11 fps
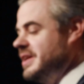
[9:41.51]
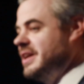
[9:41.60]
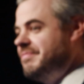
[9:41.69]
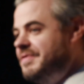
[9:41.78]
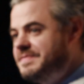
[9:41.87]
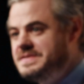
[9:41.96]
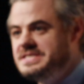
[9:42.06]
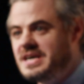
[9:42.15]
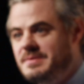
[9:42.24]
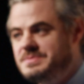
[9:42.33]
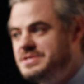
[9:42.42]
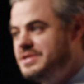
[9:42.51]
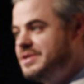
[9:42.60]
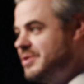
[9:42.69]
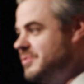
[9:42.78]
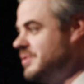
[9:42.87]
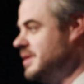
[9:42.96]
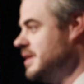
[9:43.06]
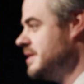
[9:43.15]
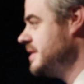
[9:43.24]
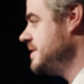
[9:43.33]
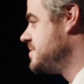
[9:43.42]
You hear it 50 times and you know
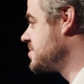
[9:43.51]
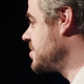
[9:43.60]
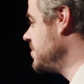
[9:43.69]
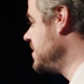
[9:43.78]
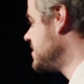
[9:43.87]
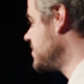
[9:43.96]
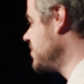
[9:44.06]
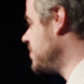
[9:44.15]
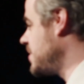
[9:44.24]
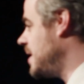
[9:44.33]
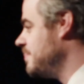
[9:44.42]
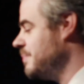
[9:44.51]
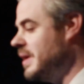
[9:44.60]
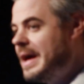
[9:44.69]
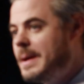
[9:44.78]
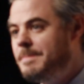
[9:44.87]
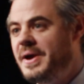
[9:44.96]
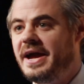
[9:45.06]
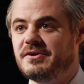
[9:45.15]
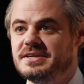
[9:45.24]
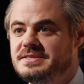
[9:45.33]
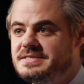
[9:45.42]
that it's true and it's a real problem.
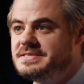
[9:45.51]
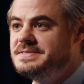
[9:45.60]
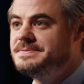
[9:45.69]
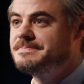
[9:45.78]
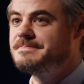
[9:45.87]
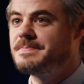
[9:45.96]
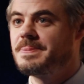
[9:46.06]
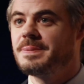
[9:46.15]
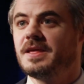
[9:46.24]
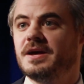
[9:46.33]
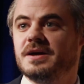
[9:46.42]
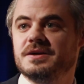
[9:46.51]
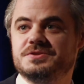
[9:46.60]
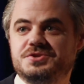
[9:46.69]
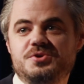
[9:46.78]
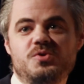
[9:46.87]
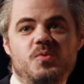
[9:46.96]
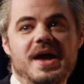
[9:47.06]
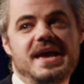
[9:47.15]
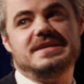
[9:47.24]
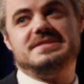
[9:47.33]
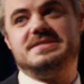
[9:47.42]
Parents, 2
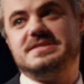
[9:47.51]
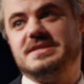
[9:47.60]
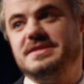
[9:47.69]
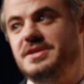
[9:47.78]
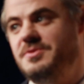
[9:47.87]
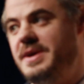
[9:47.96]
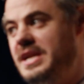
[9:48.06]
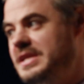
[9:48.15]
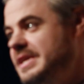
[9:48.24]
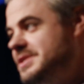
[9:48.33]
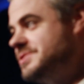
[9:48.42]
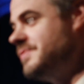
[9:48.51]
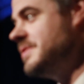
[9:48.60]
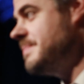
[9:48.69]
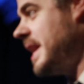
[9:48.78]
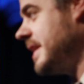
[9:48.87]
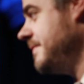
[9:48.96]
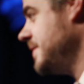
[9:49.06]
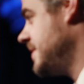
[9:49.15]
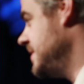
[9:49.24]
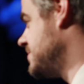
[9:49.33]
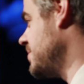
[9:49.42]
ways that you get a leech from the back of your
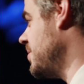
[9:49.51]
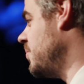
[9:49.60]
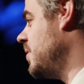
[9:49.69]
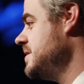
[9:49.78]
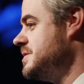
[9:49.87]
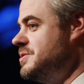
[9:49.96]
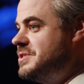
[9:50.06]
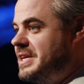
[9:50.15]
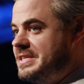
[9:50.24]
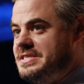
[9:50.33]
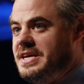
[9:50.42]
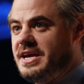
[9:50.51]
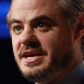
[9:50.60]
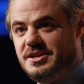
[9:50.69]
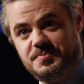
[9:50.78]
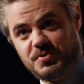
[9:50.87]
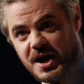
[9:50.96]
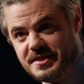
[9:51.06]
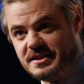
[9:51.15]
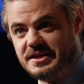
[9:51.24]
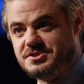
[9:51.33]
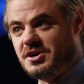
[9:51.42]
kid's throat. One is using a stick and you pry the
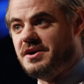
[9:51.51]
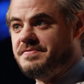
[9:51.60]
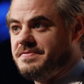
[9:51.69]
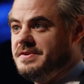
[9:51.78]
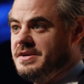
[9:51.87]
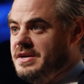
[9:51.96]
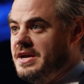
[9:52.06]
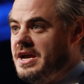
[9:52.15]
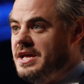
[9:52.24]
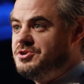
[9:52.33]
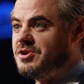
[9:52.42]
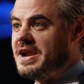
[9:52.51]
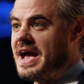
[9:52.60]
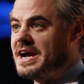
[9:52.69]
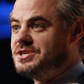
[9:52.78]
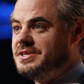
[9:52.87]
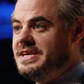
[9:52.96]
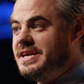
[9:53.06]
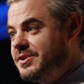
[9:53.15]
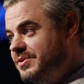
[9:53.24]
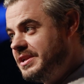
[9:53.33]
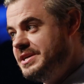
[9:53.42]
leech off and you try to actually
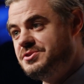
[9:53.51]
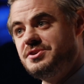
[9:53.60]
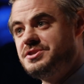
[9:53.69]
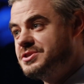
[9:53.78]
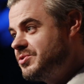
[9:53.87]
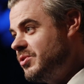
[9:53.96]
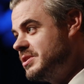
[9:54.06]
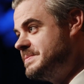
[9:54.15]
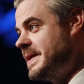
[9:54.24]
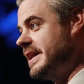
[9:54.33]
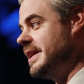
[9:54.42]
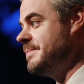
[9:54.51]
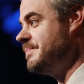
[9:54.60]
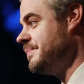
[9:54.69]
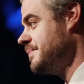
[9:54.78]
kill the leech or it just crawls back up.